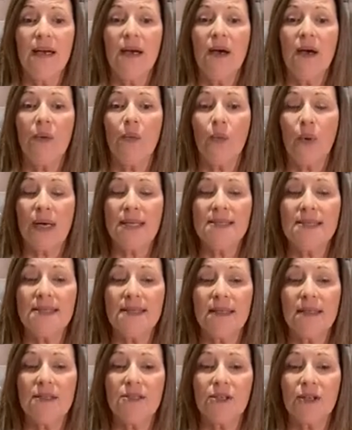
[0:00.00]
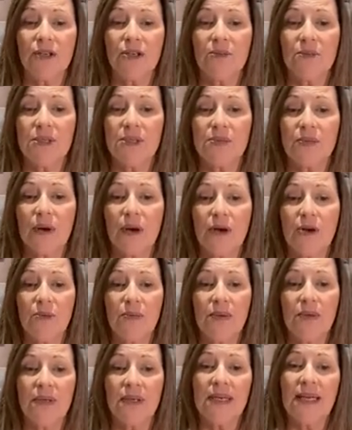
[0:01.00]
and once the documents were
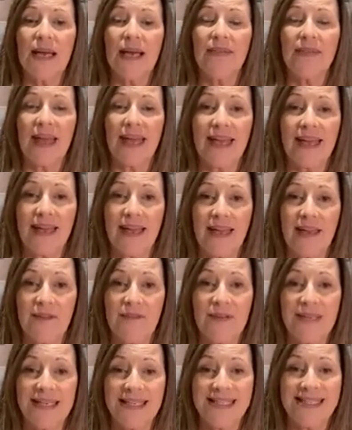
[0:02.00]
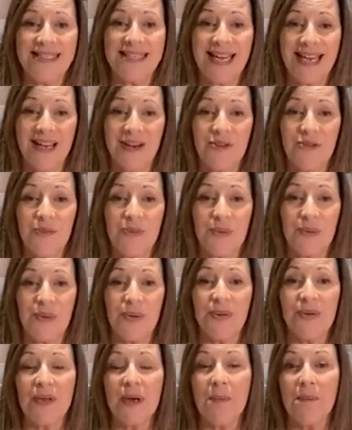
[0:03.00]
open, they gave his town of
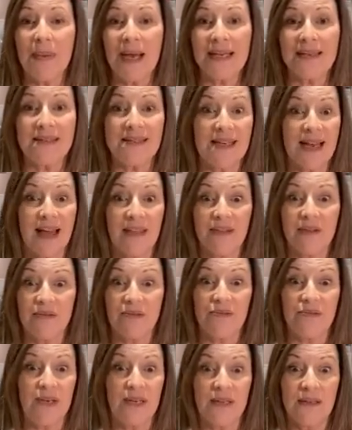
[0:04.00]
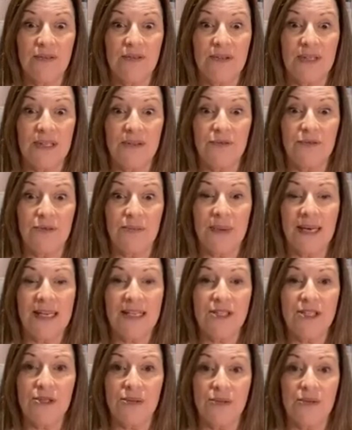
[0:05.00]
birth amongst other relevant
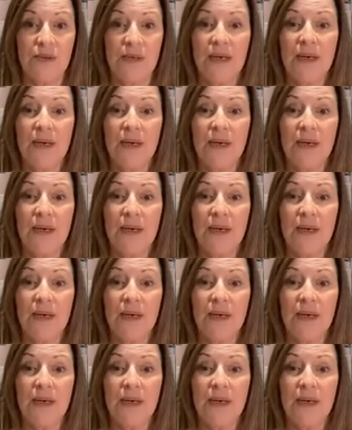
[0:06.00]
information.